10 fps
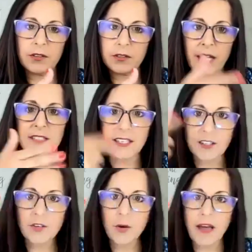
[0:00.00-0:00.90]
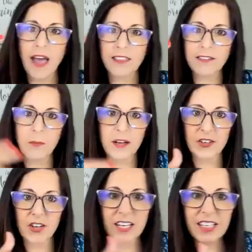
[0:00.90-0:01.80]
God's like, you know math. Come on.
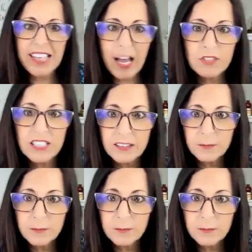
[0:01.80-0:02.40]
You're not an accountant,